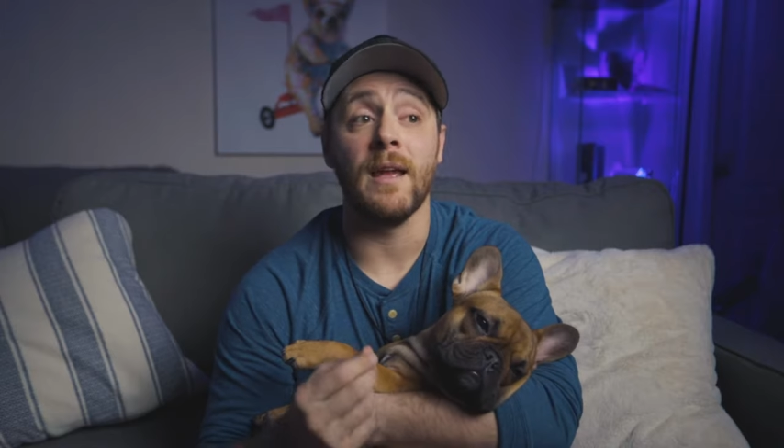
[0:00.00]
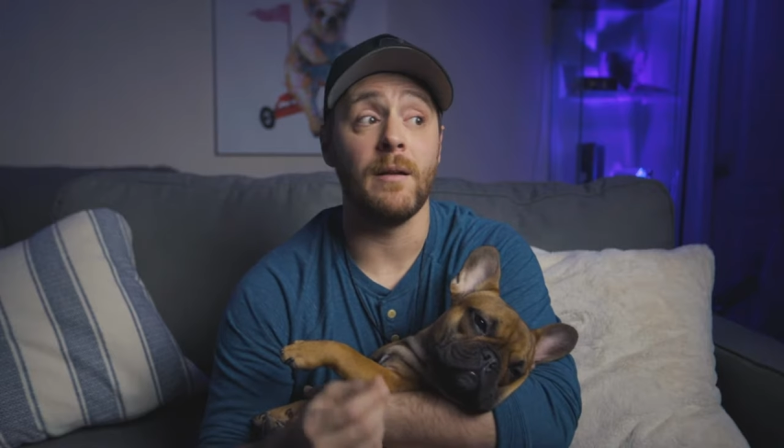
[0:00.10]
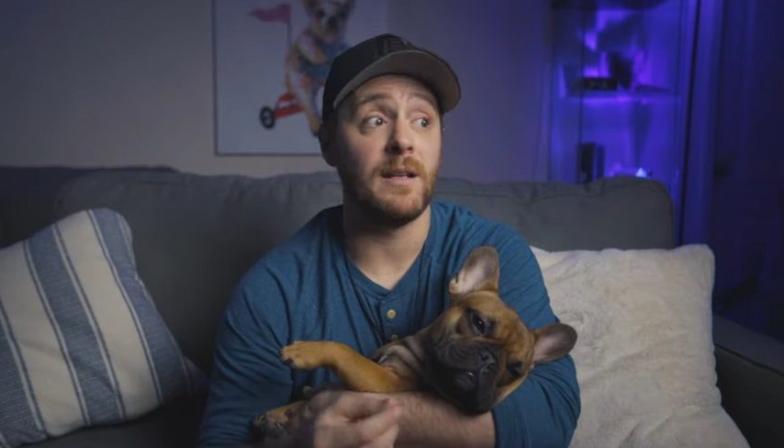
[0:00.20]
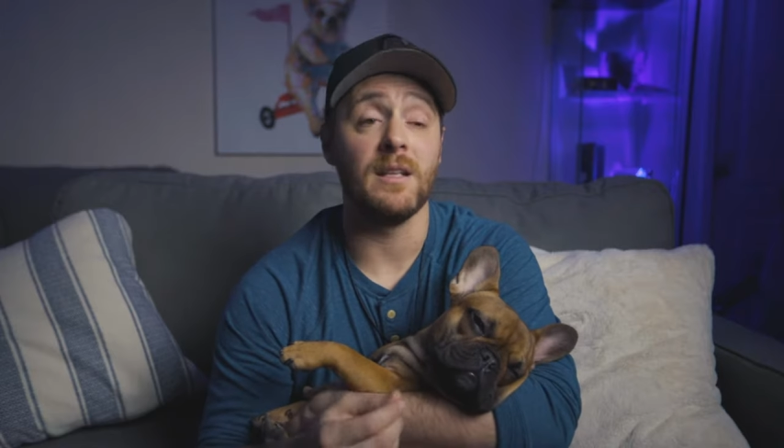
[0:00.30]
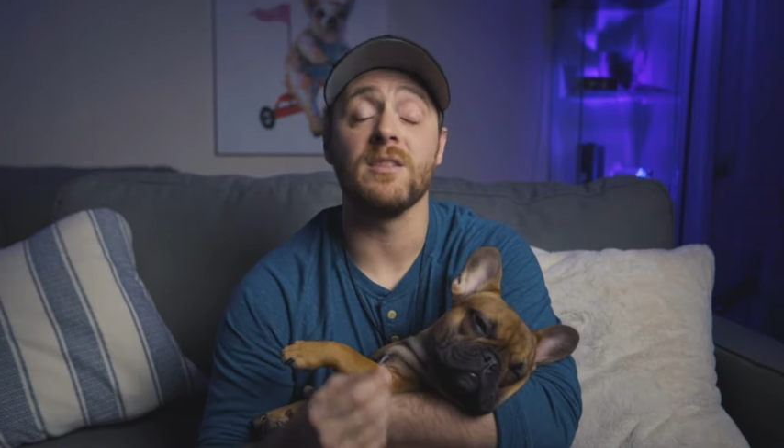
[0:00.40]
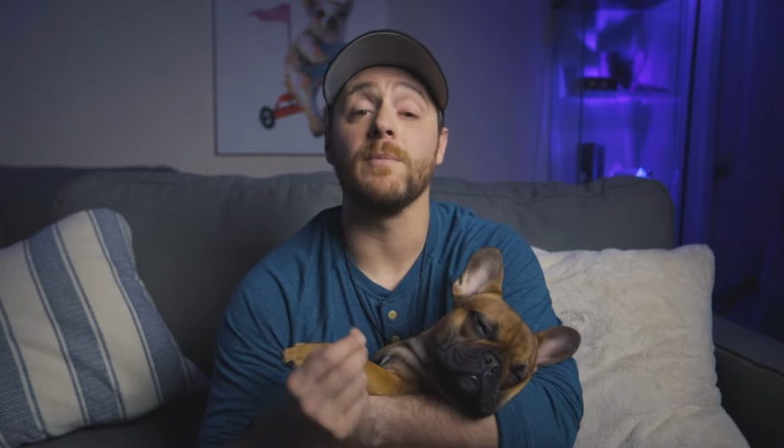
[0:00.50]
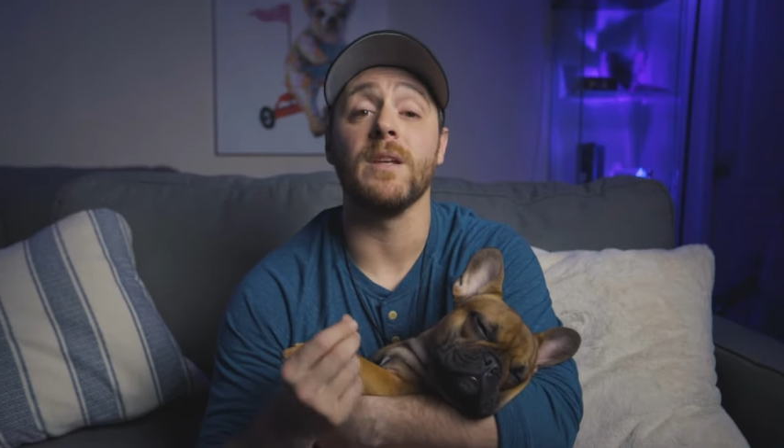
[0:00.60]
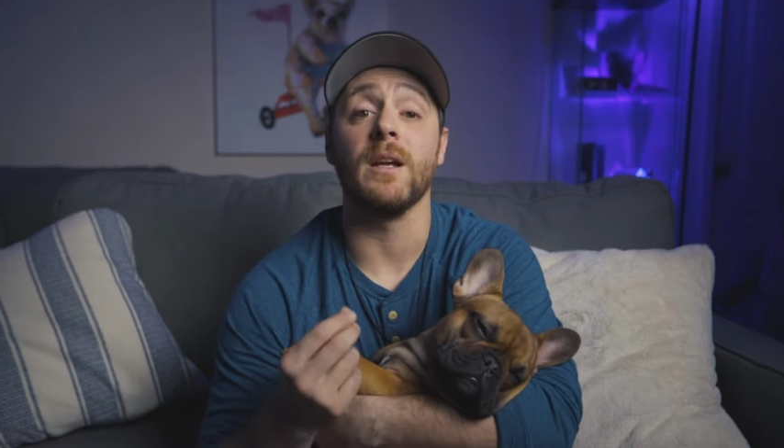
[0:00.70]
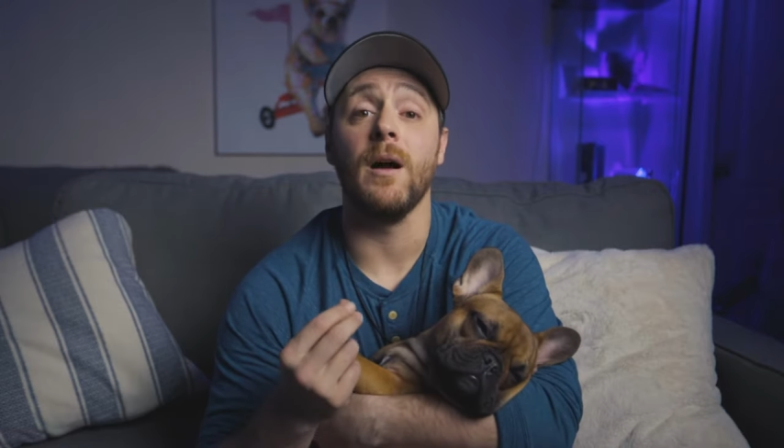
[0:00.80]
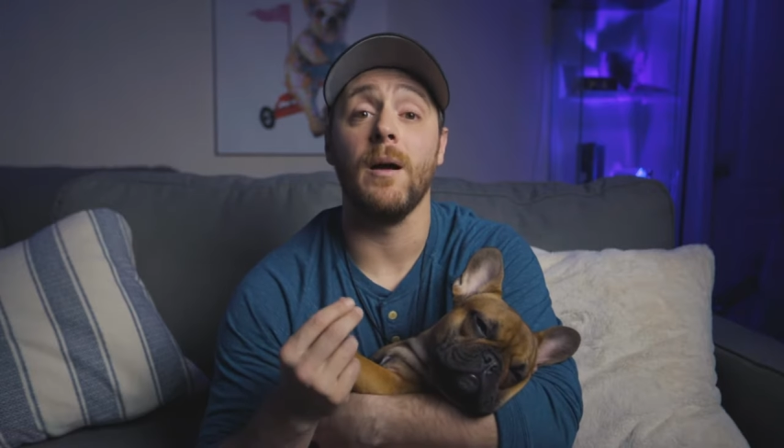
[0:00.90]
they did
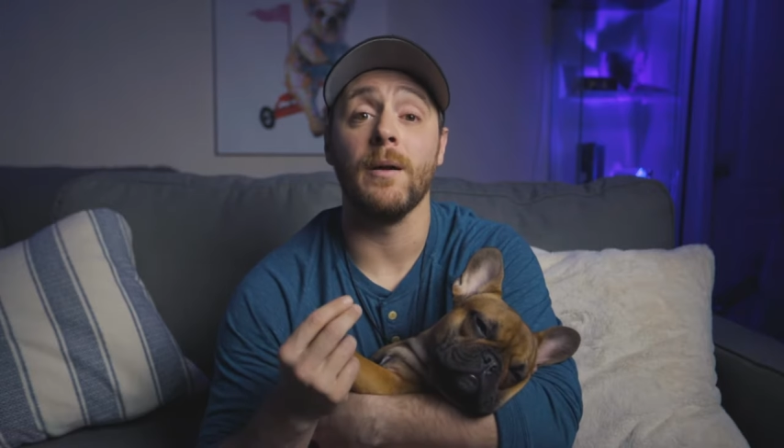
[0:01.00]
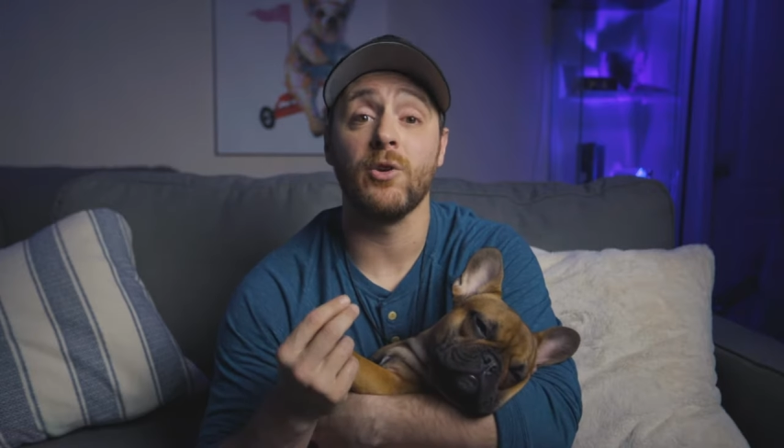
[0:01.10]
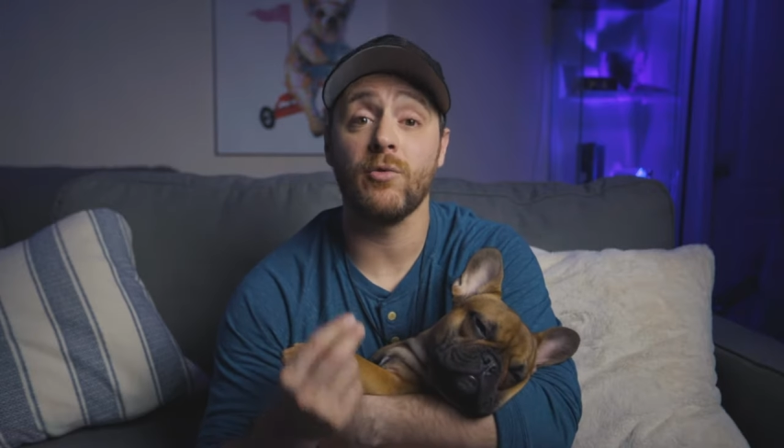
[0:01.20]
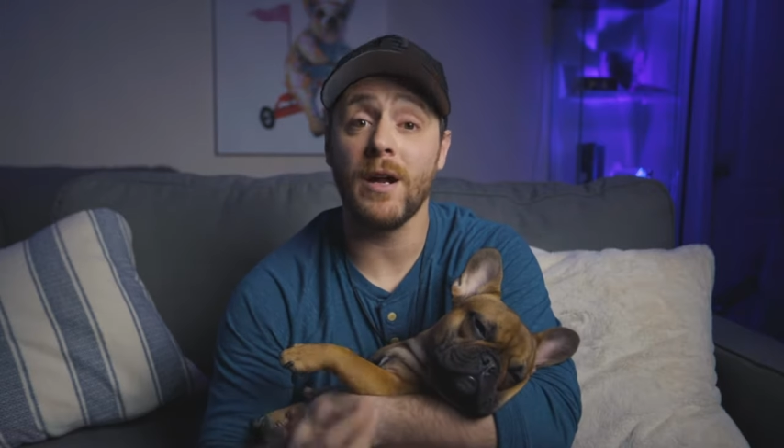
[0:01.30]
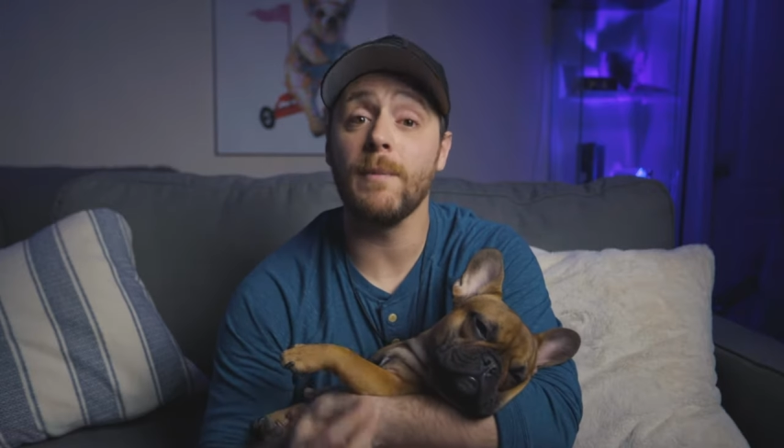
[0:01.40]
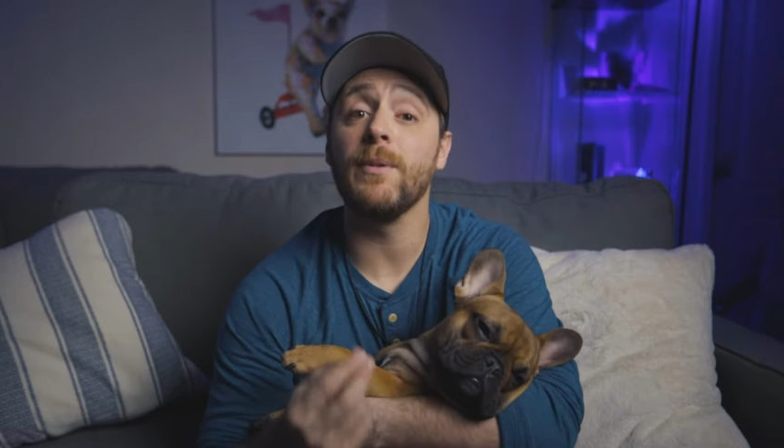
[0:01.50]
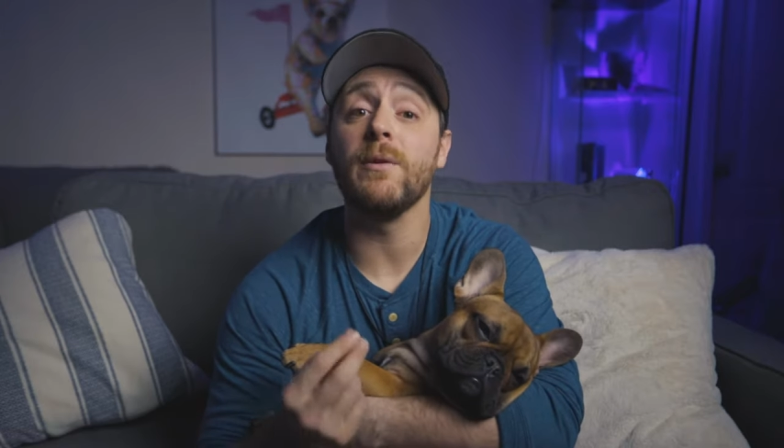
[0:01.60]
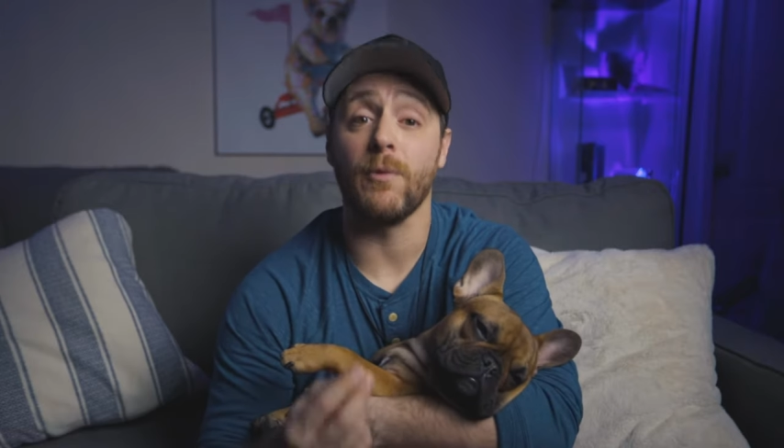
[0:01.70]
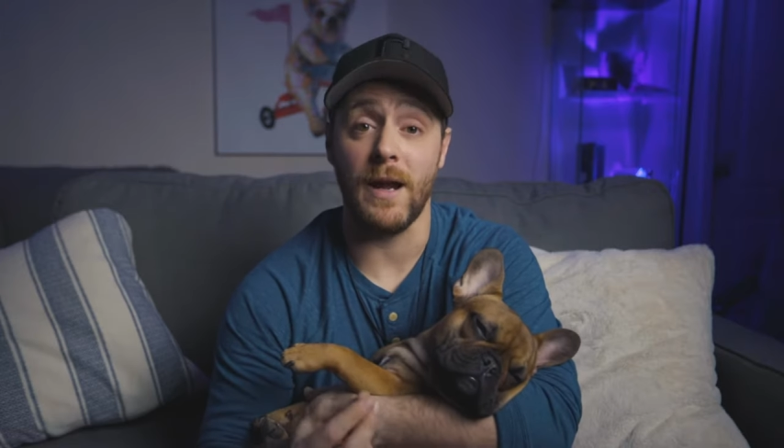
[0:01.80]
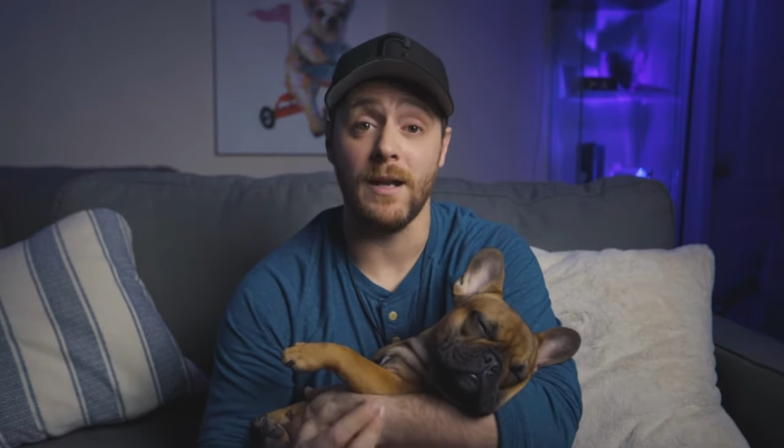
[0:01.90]
something
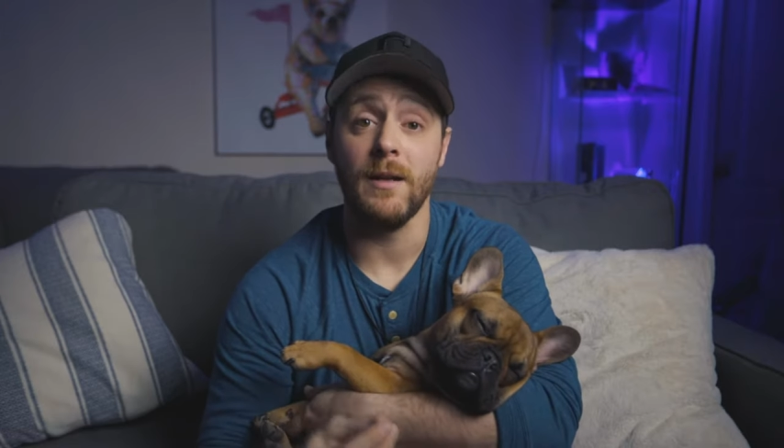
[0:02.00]
incredibly right.